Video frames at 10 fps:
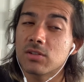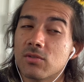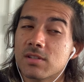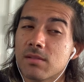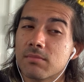
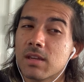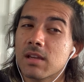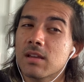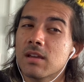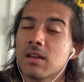
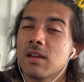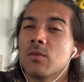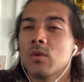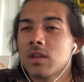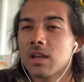something
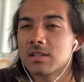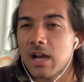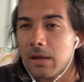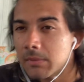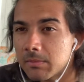with like a
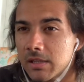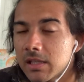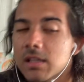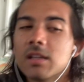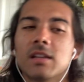time limit